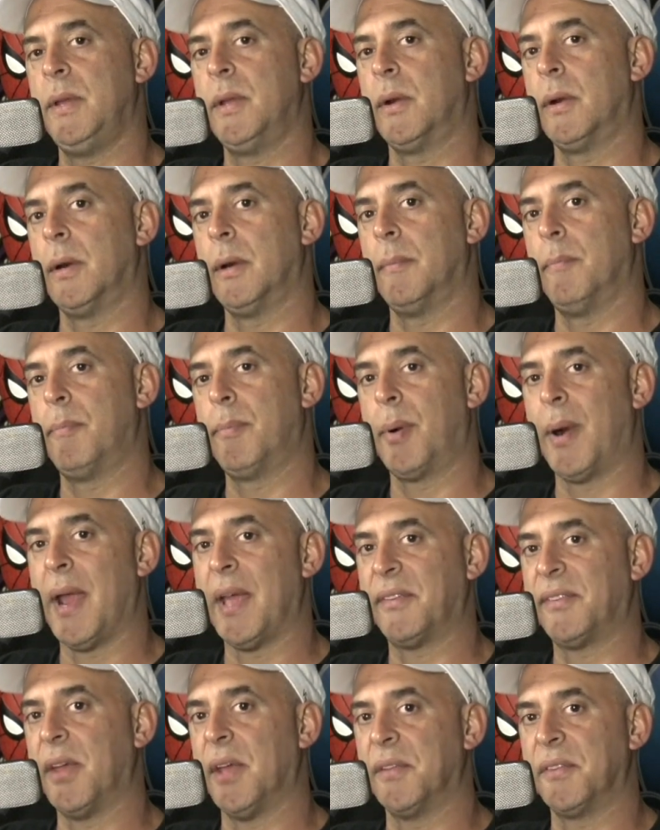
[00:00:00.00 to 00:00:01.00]
your
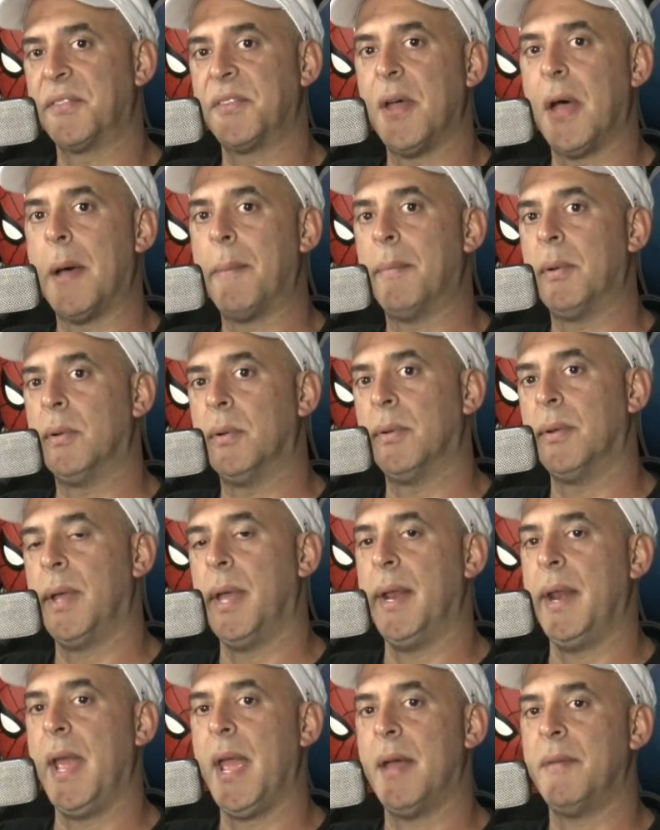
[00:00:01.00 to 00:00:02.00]
brass ensemble
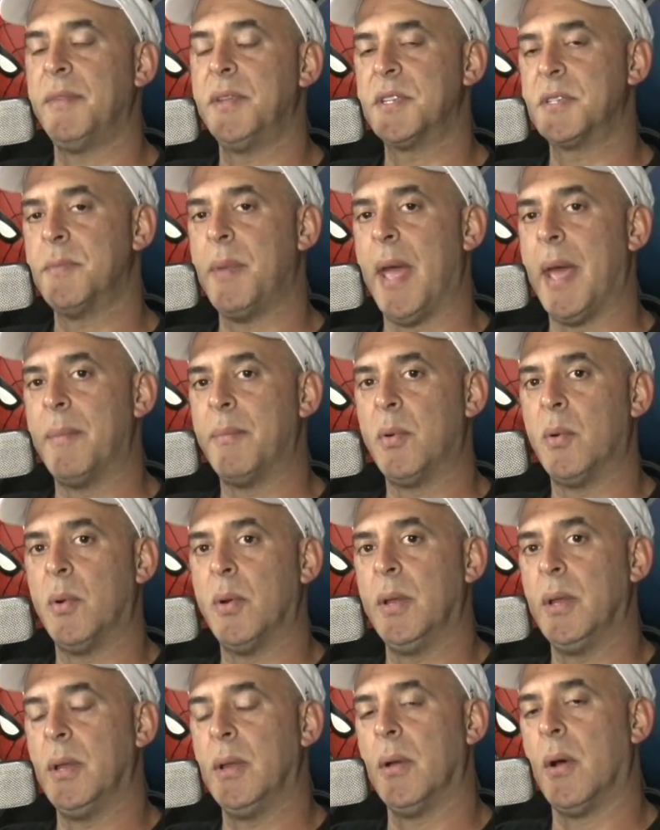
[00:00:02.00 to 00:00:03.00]
and have this bad
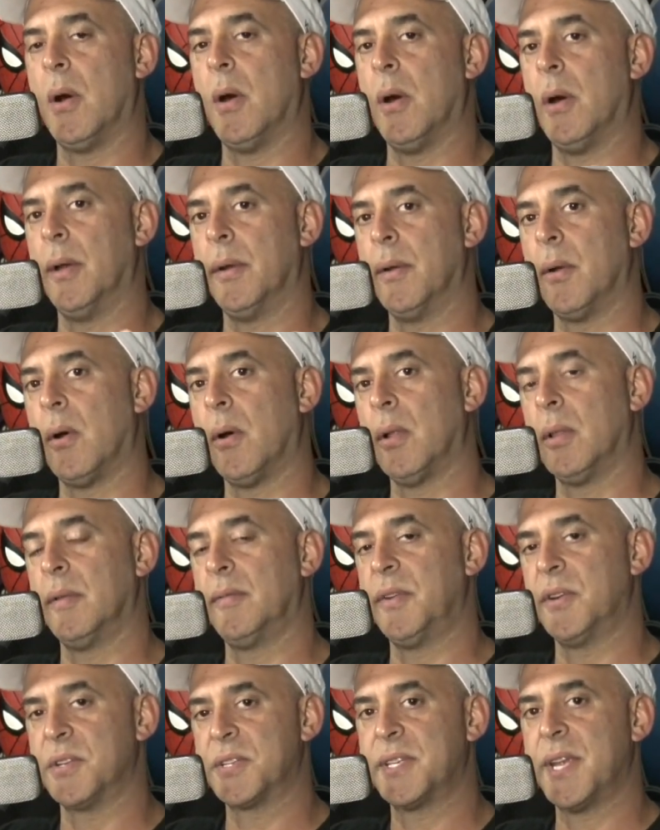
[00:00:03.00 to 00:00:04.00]
boy on all
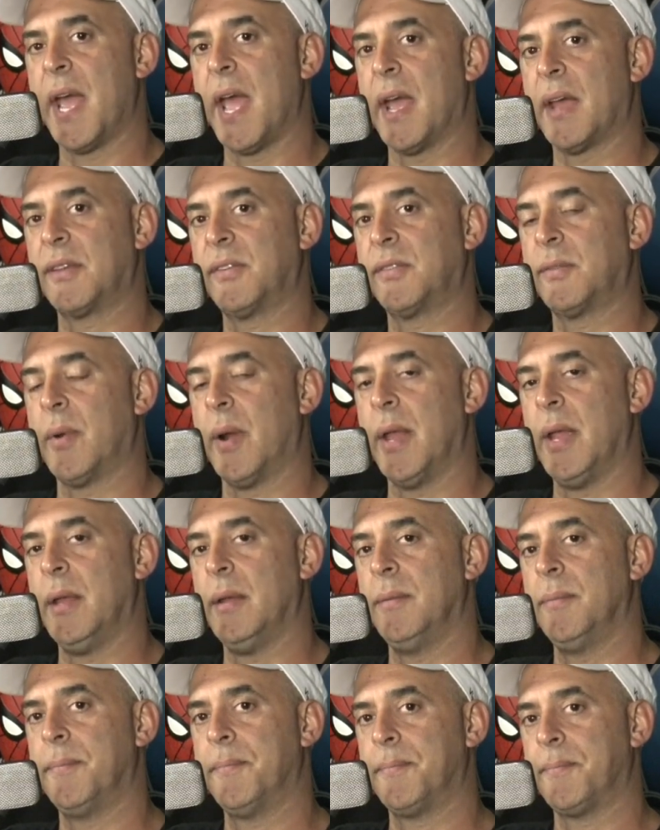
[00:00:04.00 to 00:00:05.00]
of your sax,
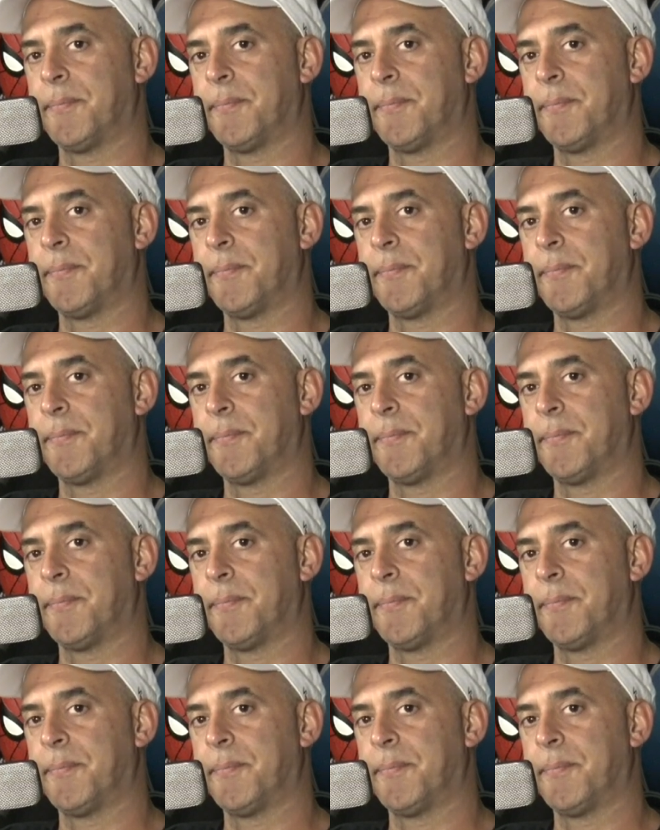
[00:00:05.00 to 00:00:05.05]
right?